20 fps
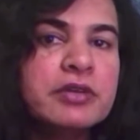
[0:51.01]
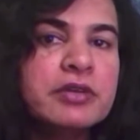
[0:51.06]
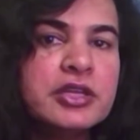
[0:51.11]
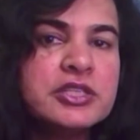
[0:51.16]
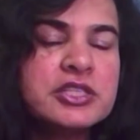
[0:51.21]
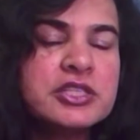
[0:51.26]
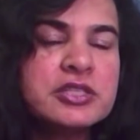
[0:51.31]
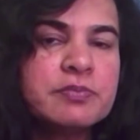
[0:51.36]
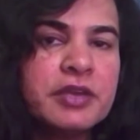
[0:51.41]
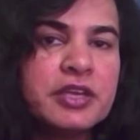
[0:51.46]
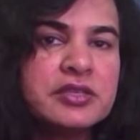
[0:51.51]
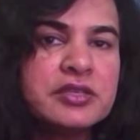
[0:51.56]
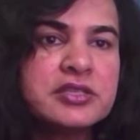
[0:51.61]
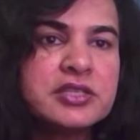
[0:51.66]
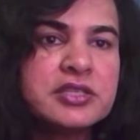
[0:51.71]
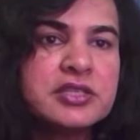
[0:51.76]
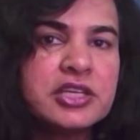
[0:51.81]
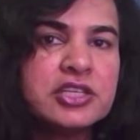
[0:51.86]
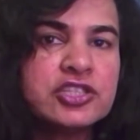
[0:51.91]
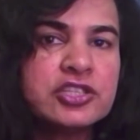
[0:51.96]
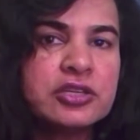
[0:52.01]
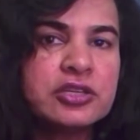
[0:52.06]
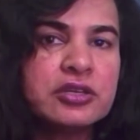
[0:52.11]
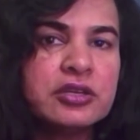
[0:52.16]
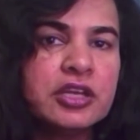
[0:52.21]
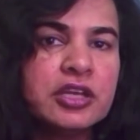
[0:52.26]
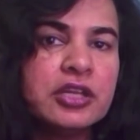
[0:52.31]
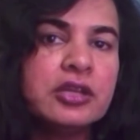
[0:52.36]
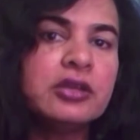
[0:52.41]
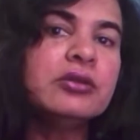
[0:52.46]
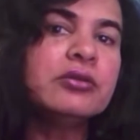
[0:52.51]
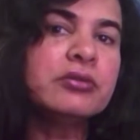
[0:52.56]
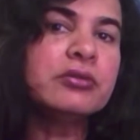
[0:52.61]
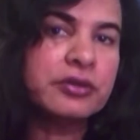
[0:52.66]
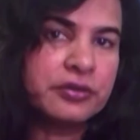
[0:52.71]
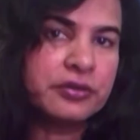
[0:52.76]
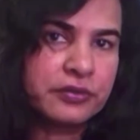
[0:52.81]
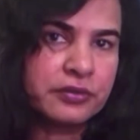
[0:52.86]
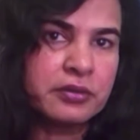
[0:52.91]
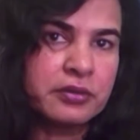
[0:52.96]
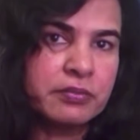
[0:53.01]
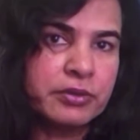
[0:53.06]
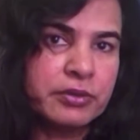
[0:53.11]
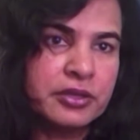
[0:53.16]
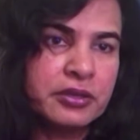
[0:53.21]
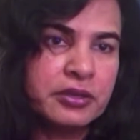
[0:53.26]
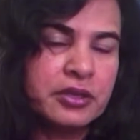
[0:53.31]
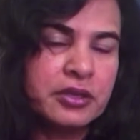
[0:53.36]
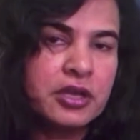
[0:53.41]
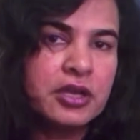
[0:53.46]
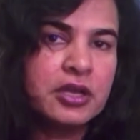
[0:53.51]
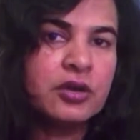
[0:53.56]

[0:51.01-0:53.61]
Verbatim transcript: permanent space station in low Earth orbit.